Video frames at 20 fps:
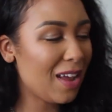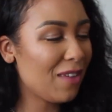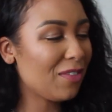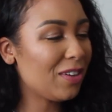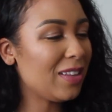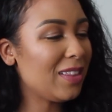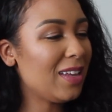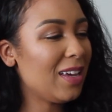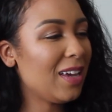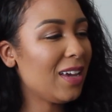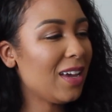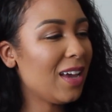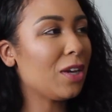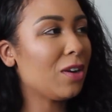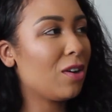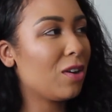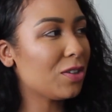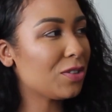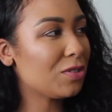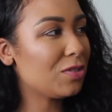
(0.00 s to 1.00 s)
everything.
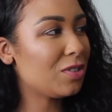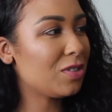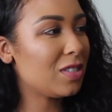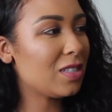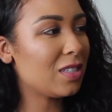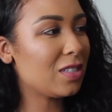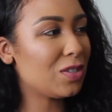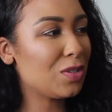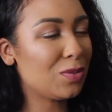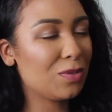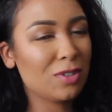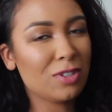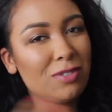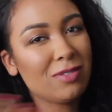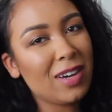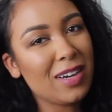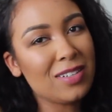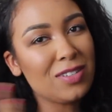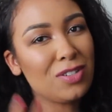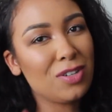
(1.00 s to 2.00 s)
They're also Juicy Couture, you
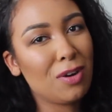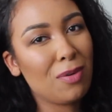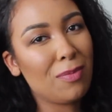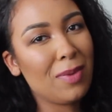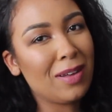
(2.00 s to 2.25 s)
guys know